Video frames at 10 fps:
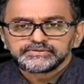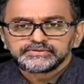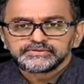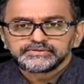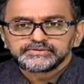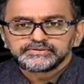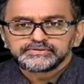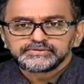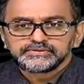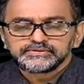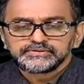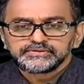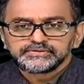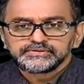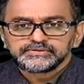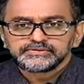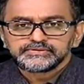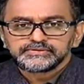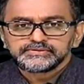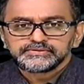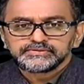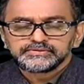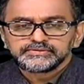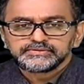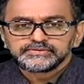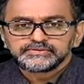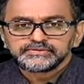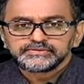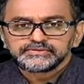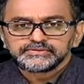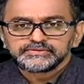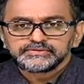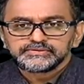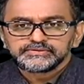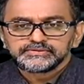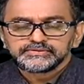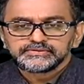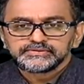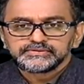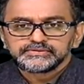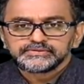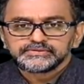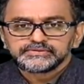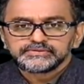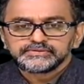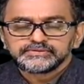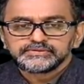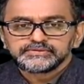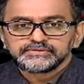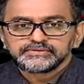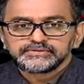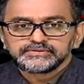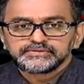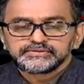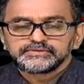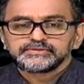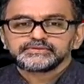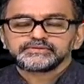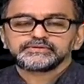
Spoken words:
This person isn't speaking.